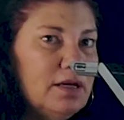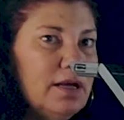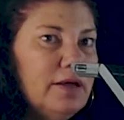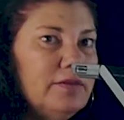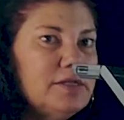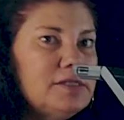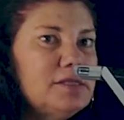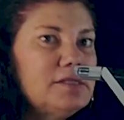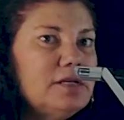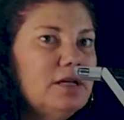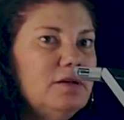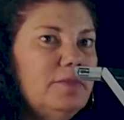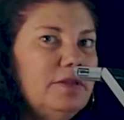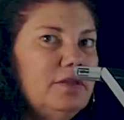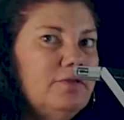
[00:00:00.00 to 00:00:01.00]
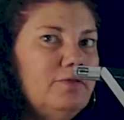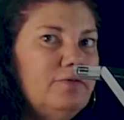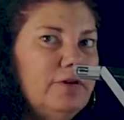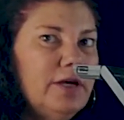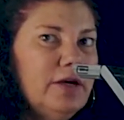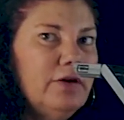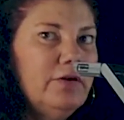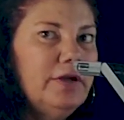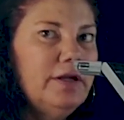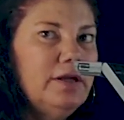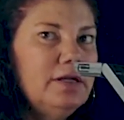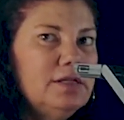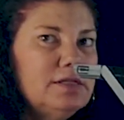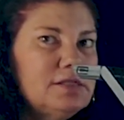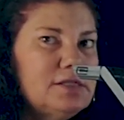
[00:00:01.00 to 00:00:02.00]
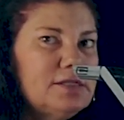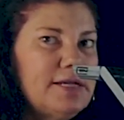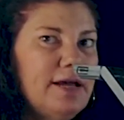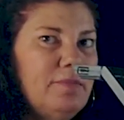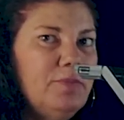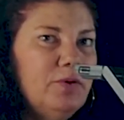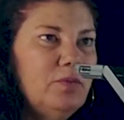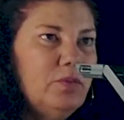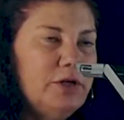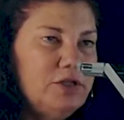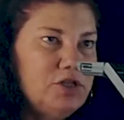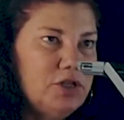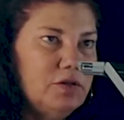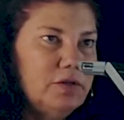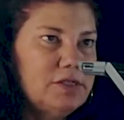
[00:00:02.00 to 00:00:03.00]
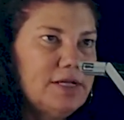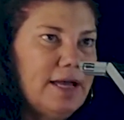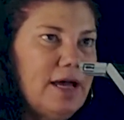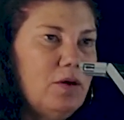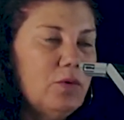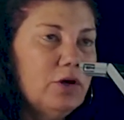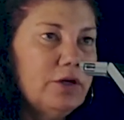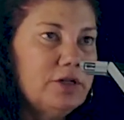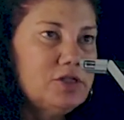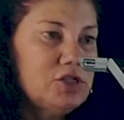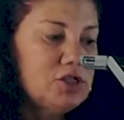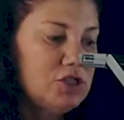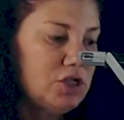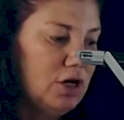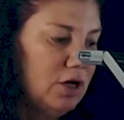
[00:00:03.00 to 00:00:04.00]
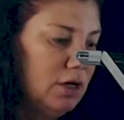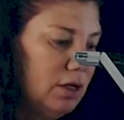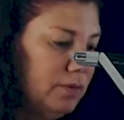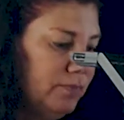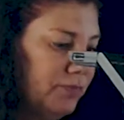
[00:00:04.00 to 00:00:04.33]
and this is going to be the very step we do. It's how we're going to start.